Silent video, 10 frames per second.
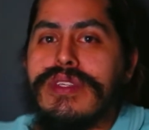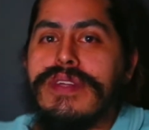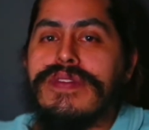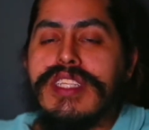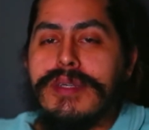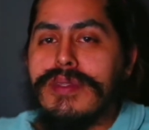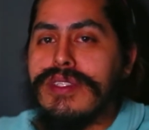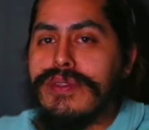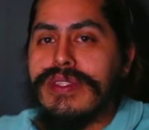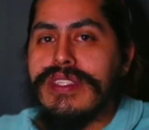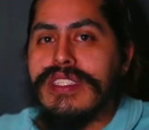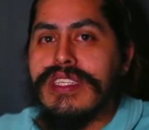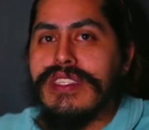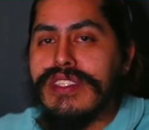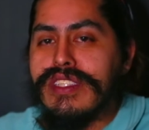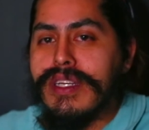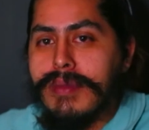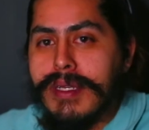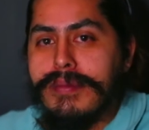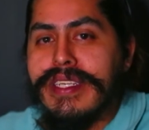every time there's a release, and just dump
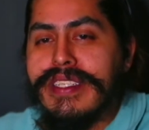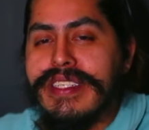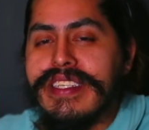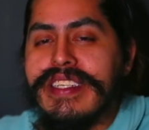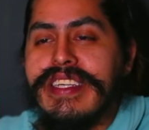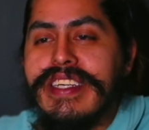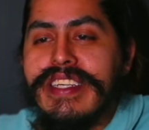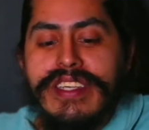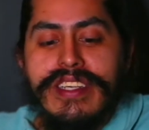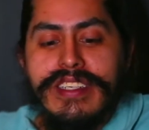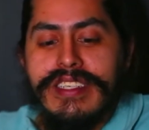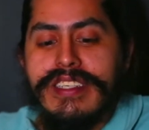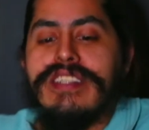my paycheck. Ugh.